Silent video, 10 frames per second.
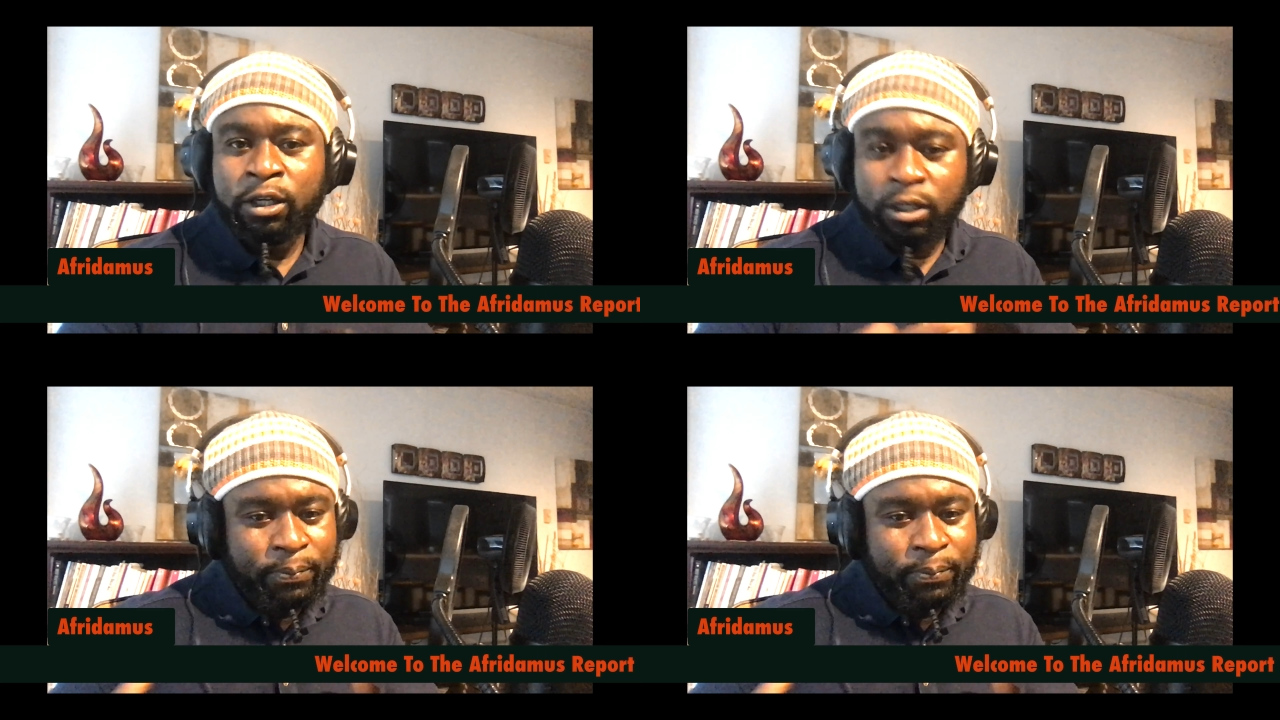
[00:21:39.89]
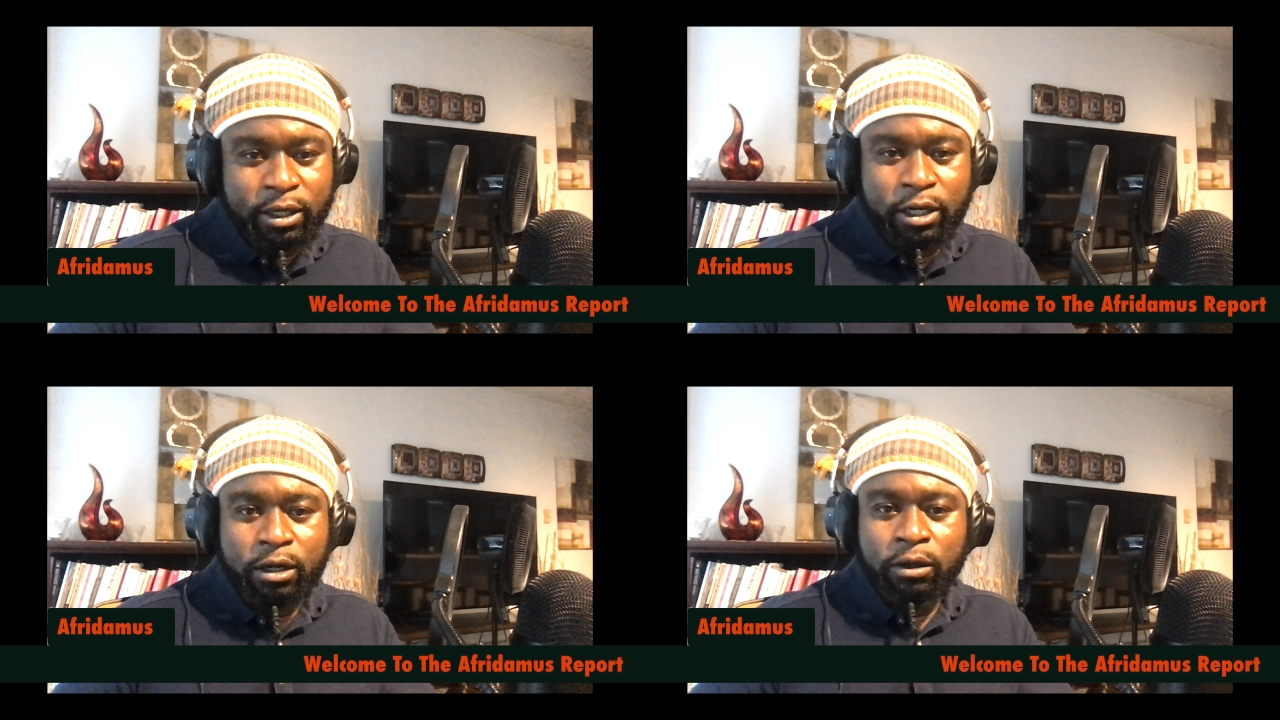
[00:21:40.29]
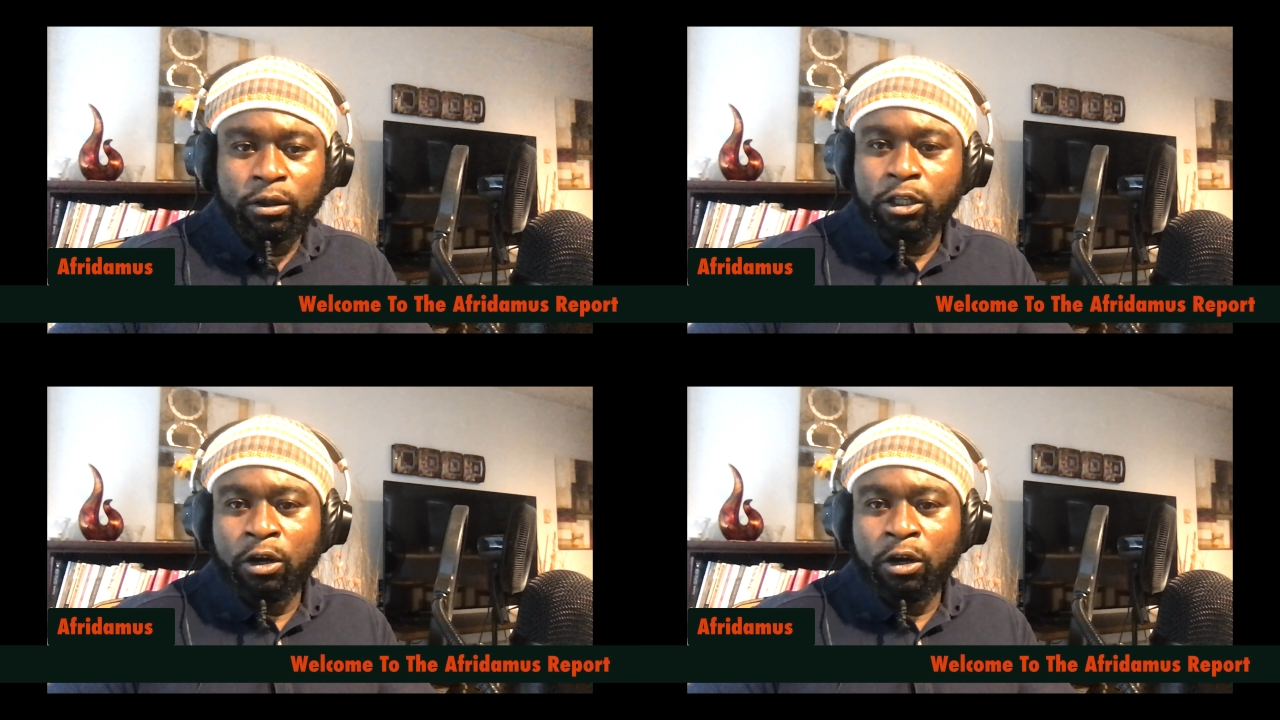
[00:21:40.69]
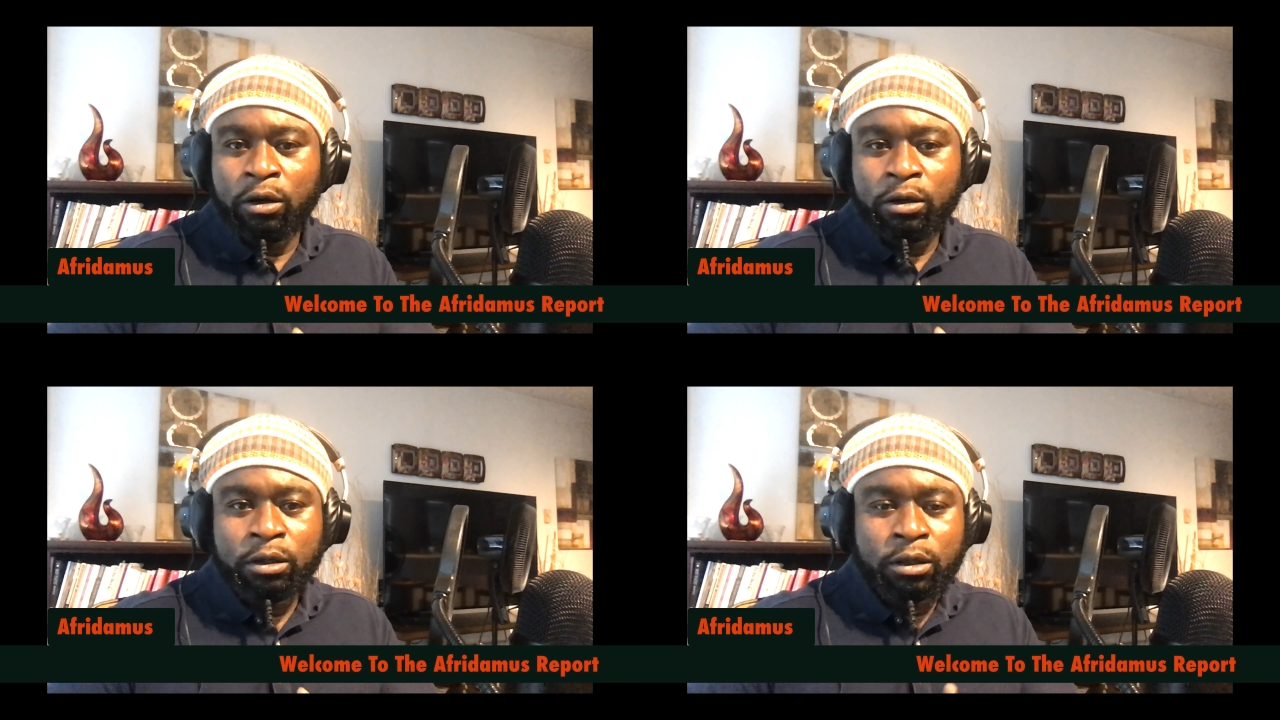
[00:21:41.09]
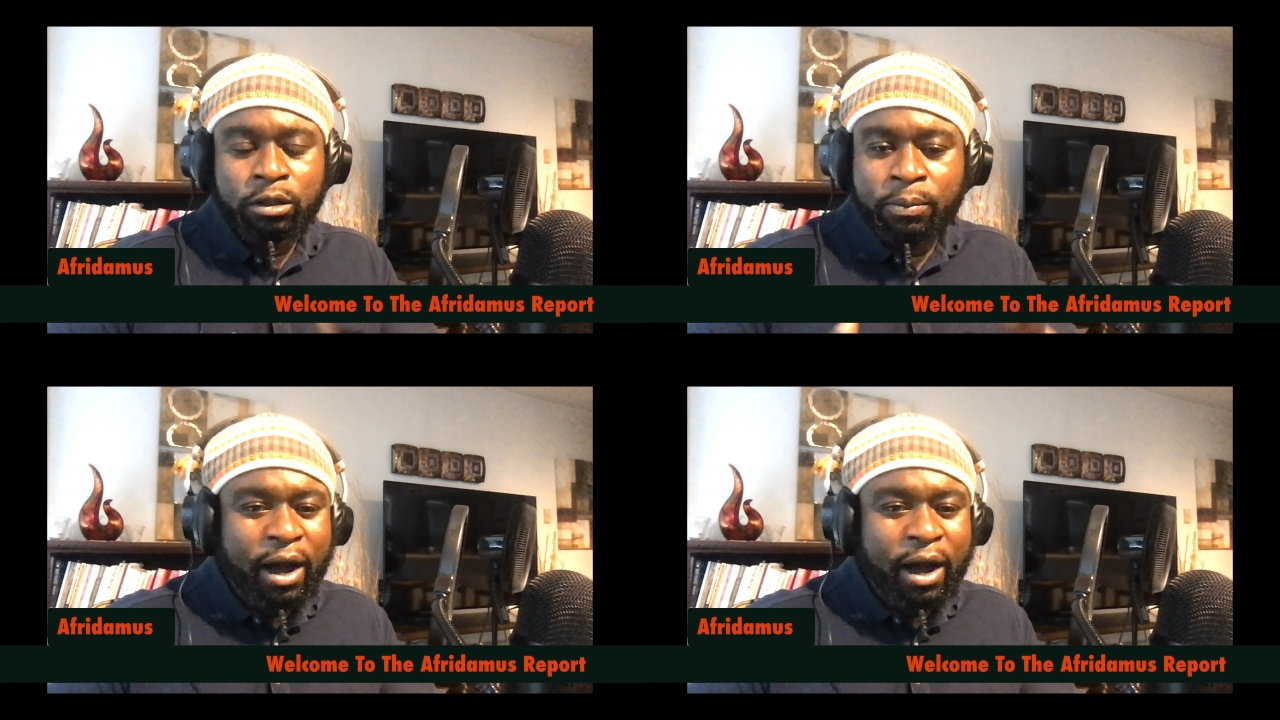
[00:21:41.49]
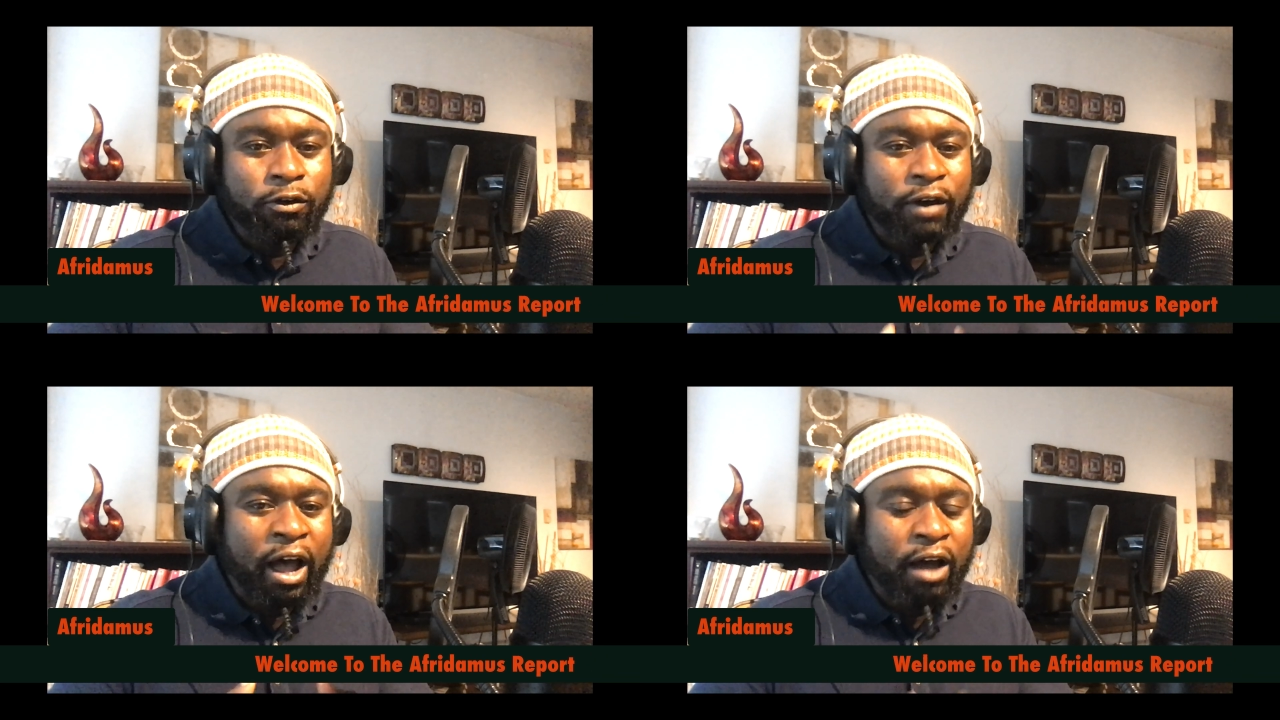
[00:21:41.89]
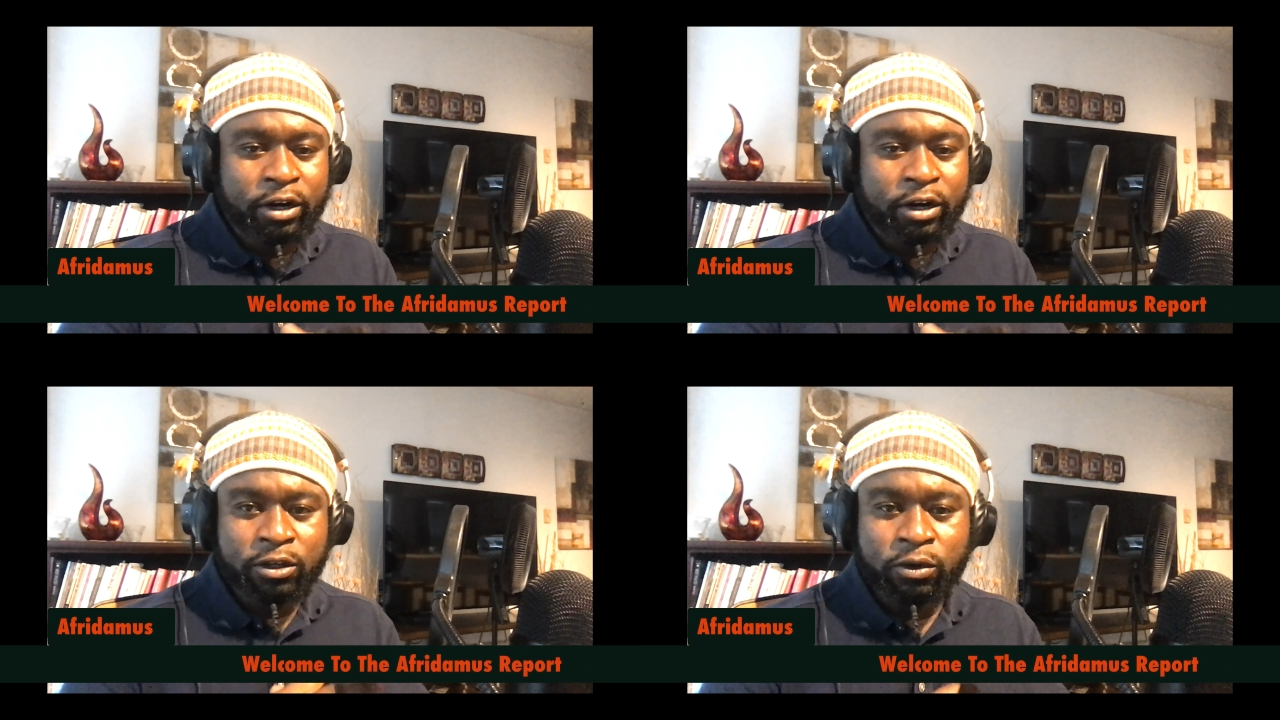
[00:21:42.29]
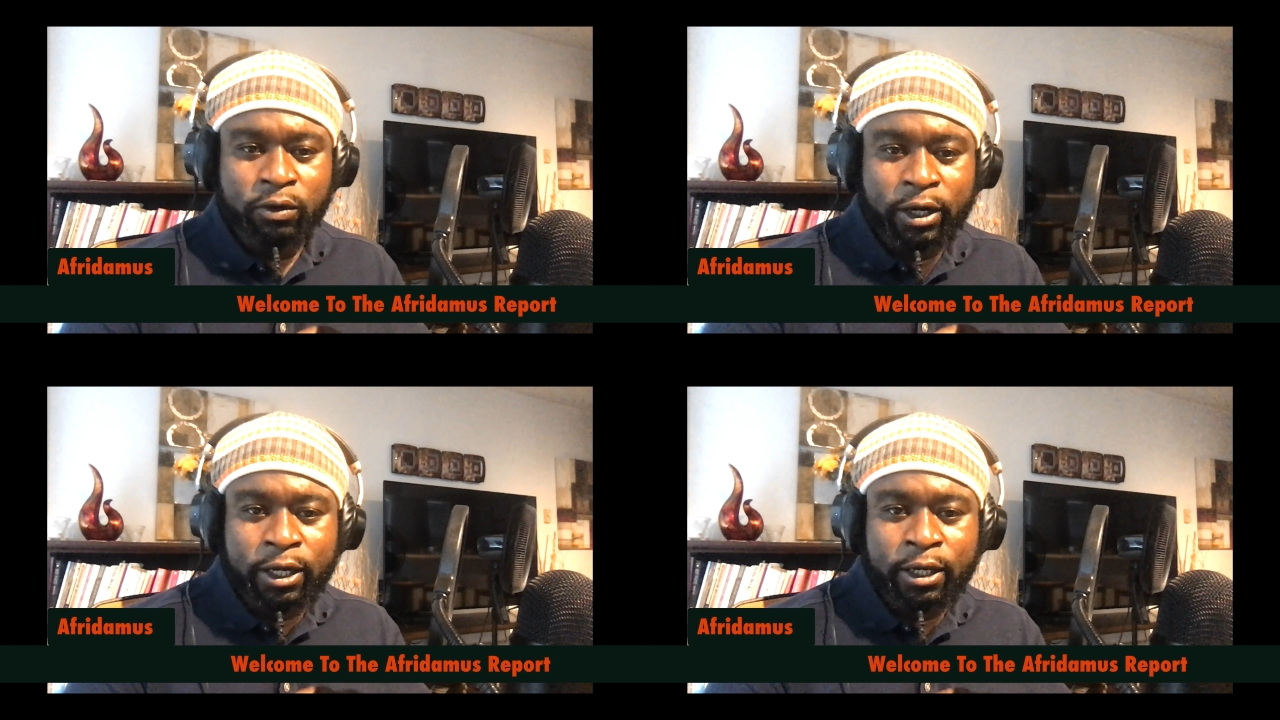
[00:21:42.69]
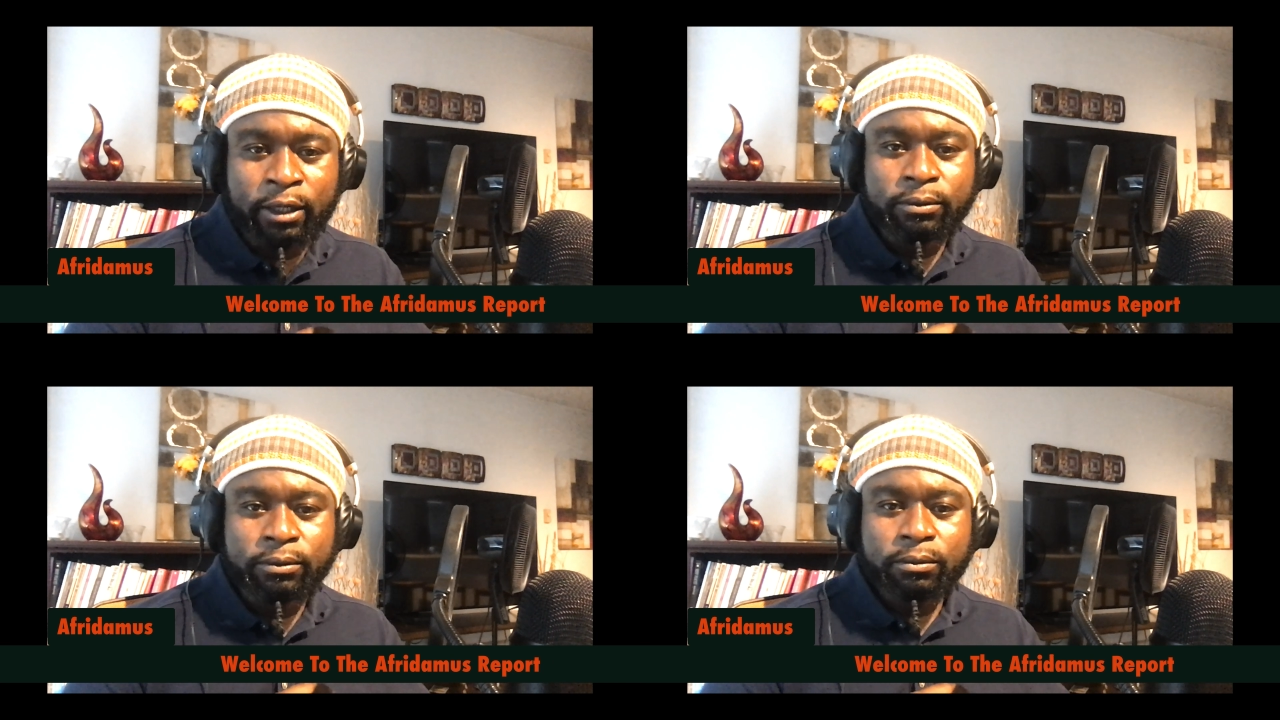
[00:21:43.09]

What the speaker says: depending on the part of Africa you are in.